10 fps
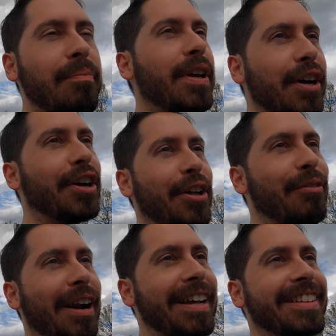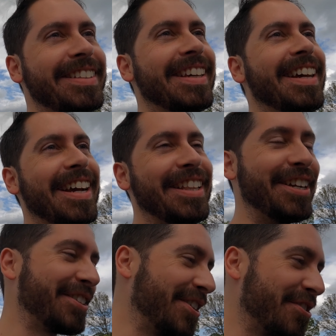be a good race. And then
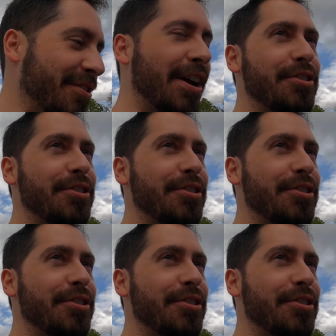it turns around,